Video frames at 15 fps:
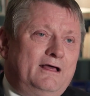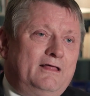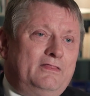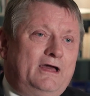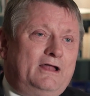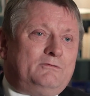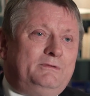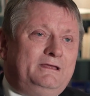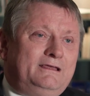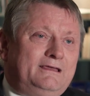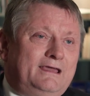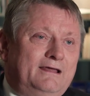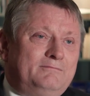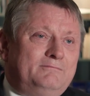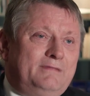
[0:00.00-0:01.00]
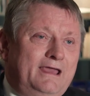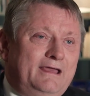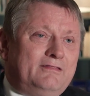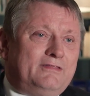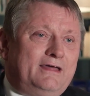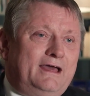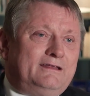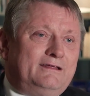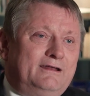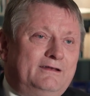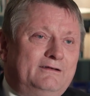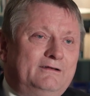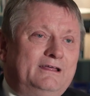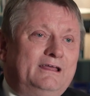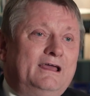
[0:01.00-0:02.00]
that we can make that
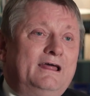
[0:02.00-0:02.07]
an,